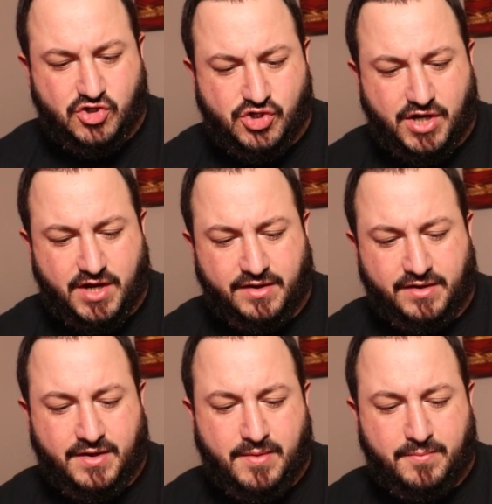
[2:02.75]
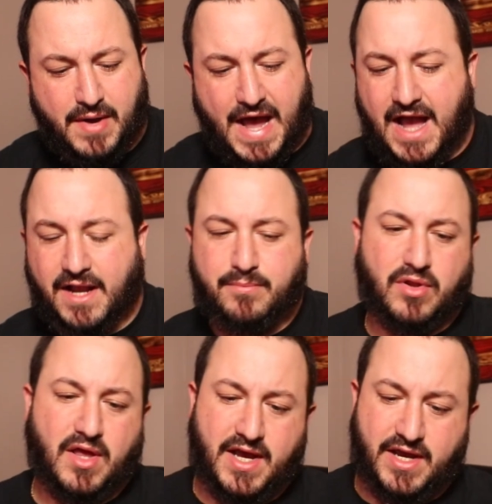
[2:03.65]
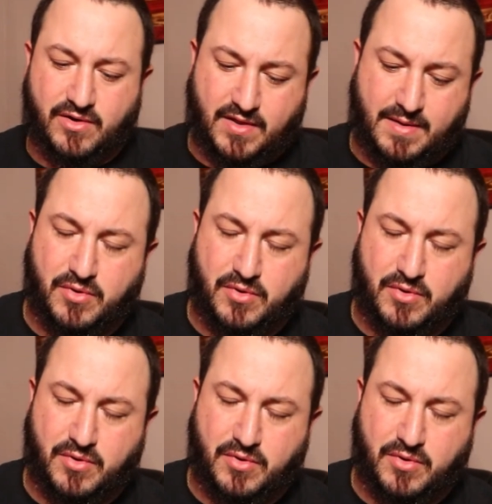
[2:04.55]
shit, back, play, all that